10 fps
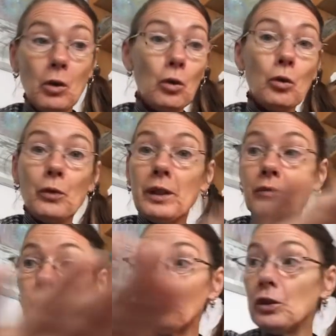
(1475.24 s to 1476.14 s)
or
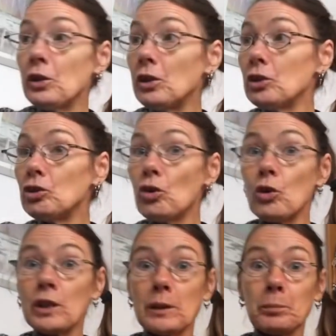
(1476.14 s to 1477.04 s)
even
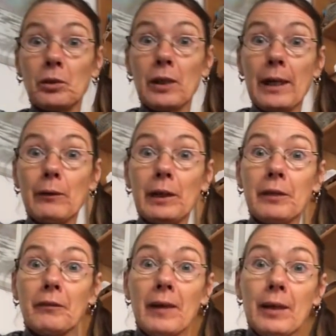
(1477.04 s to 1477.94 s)
dogs prowling
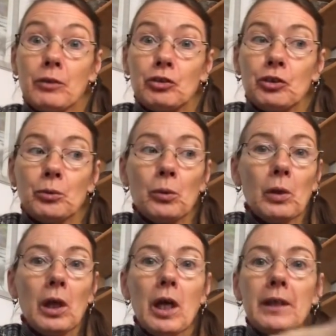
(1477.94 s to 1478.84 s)
around you, or
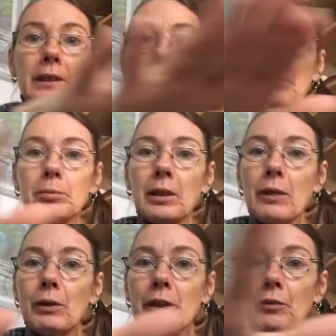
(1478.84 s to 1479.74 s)
lions
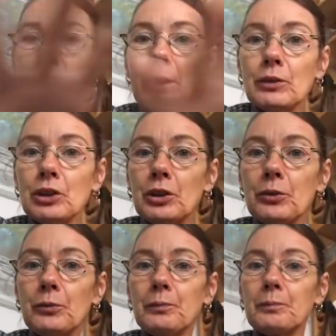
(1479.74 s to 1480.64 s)
prowling around
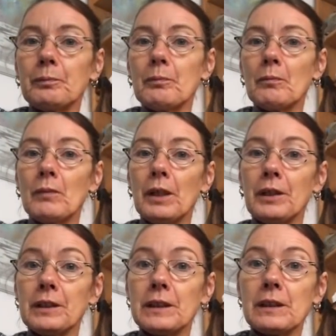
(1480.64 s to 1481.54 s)
you
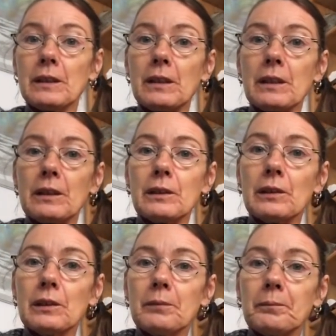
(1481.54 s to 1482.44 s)
in a
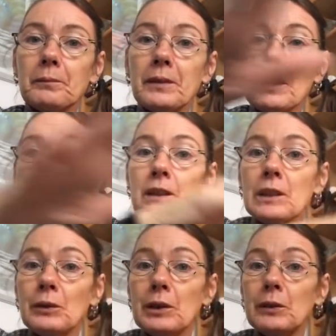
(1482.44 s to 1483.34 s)
circle. So
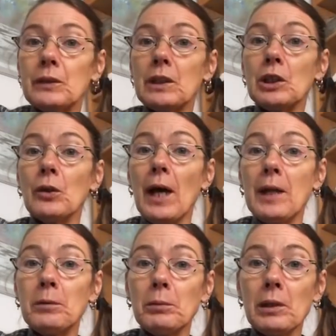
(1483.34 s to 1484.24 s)
using your
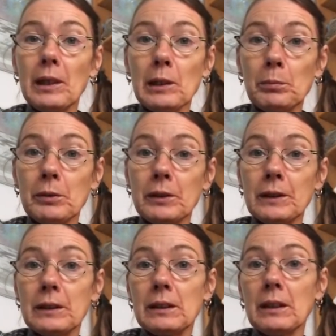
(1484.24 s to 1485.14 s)
animal
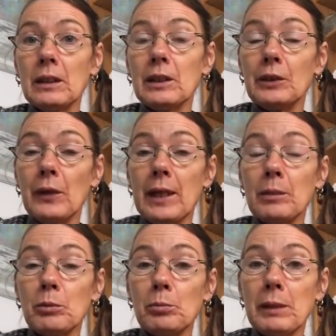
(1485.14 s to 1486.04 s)
helpers, your
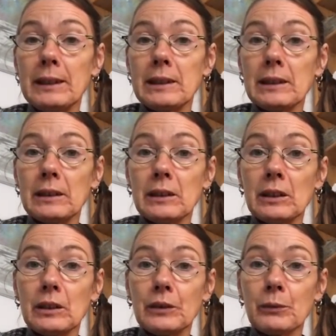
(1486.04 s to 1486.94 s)
animal medicine
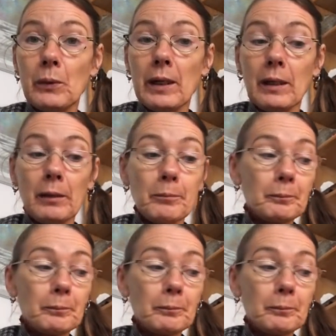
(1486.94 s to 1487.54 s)
as well.